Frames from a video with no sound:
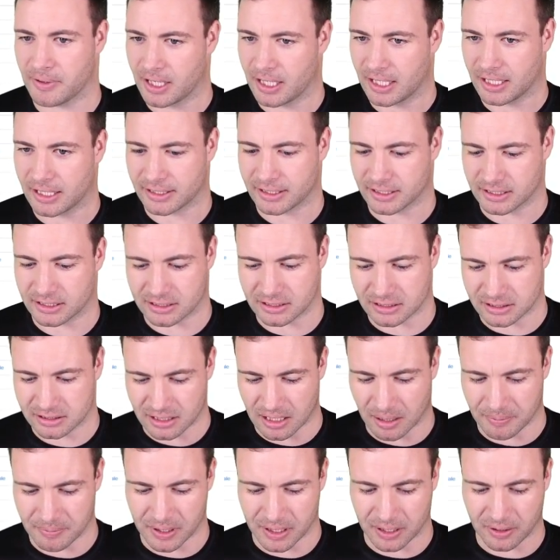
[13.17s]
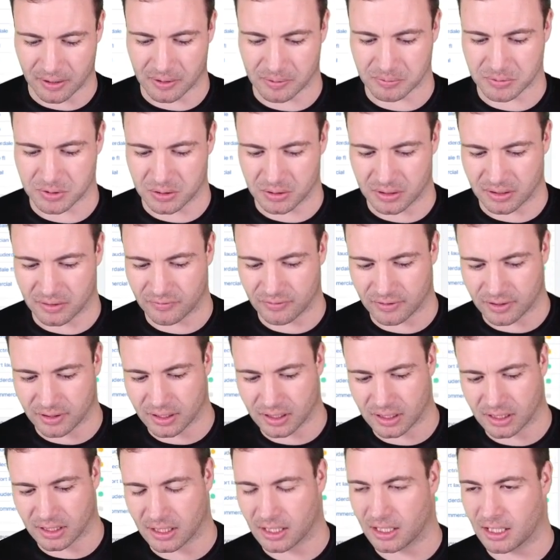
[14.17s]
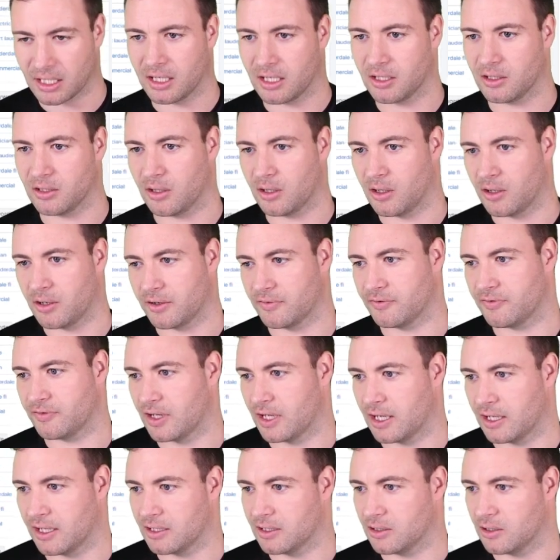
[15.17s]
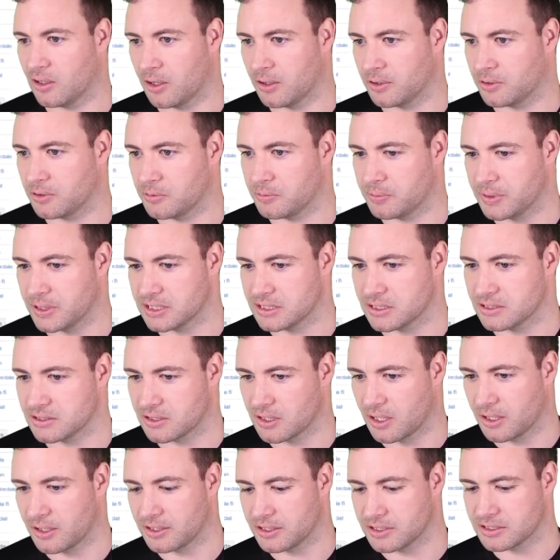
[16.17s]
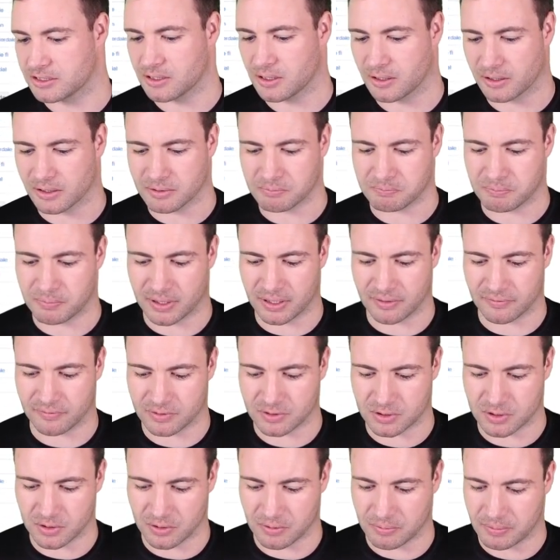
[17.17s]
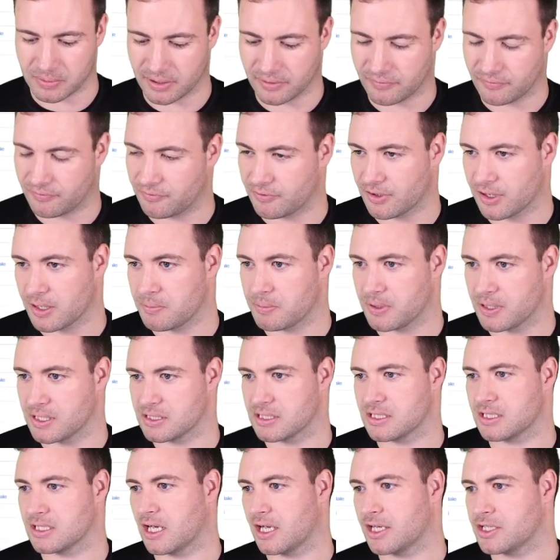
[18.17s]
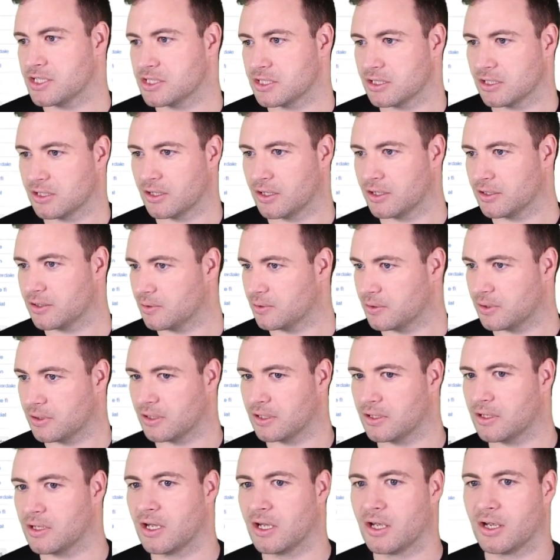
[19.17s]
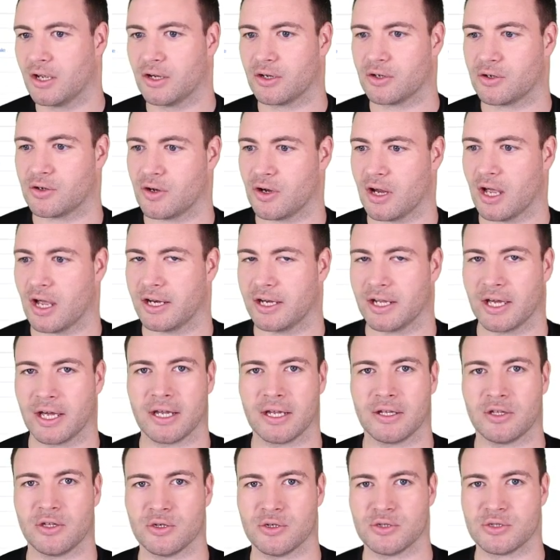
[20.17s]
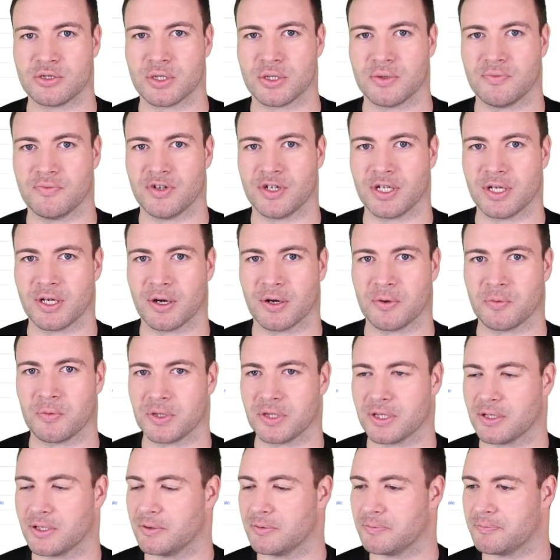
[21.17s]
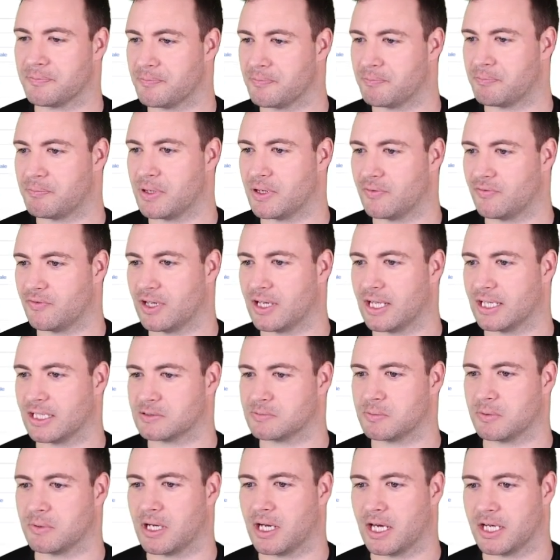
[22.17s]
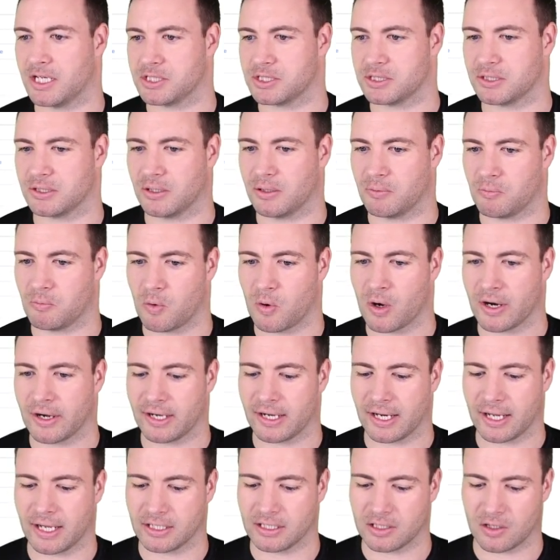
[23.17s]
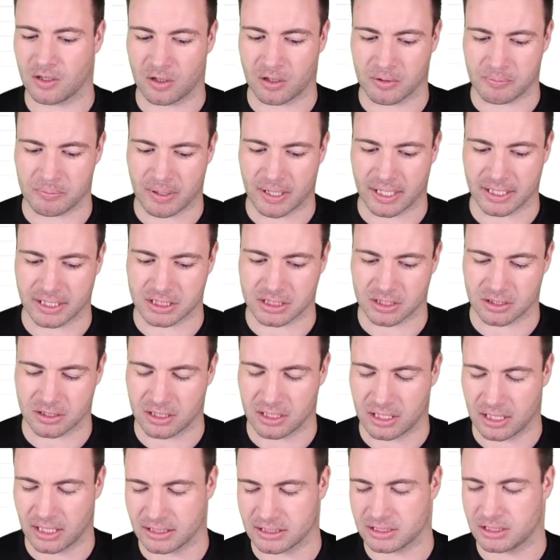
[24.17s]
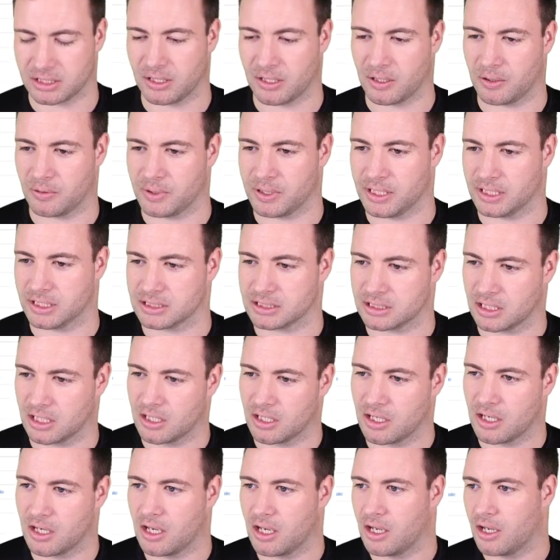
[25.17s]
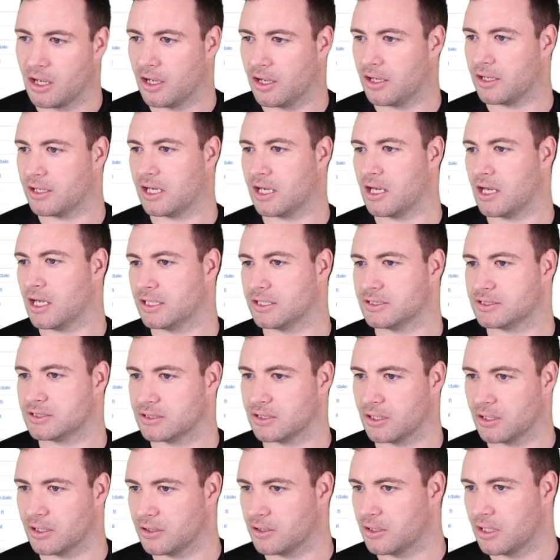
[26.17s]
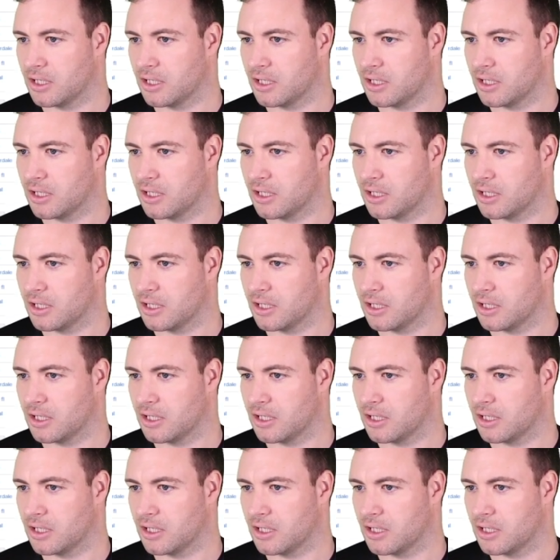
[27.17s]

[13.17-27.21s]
This is something I'm doing for a lot of local business owners, so I do a bit of free presentation, and I thought I'd create a YouTube video with a bit of an explanation on what on-page SEO is. Okay, so